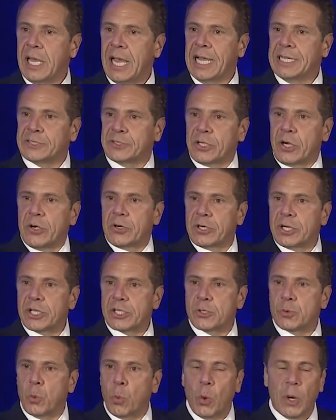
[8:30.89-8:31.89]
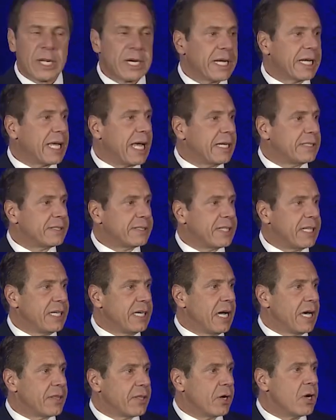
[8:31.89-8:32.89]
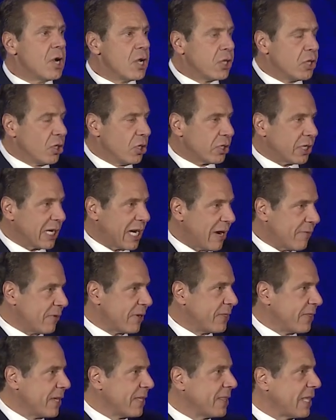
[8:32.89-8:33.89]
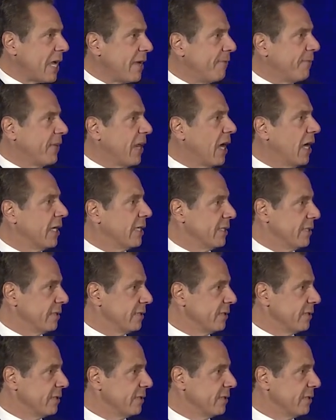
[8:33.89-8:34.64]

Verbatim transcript: and turn us one against the other. You look at everything they've done,